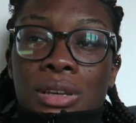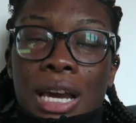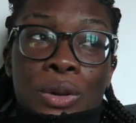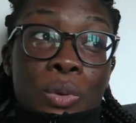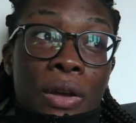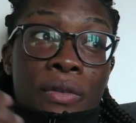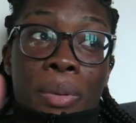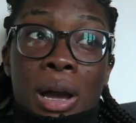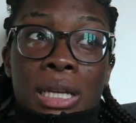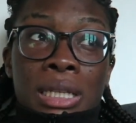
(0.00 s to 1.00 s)
I don't want to have a
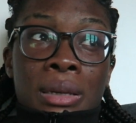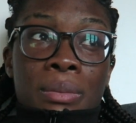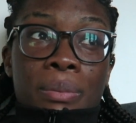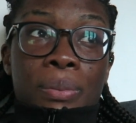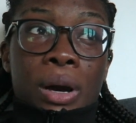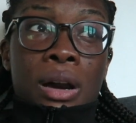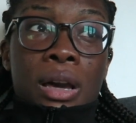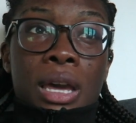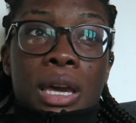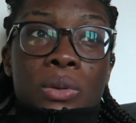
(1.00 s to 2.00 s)
party, but
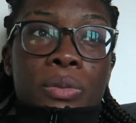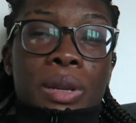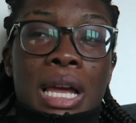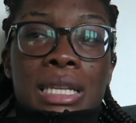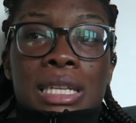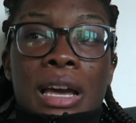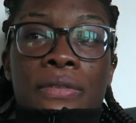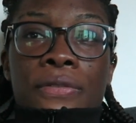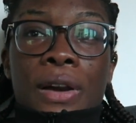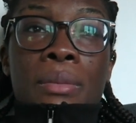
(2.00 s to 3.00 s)
it would be nice to
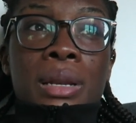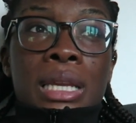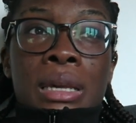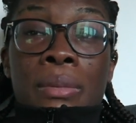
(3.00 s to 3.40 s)
have family,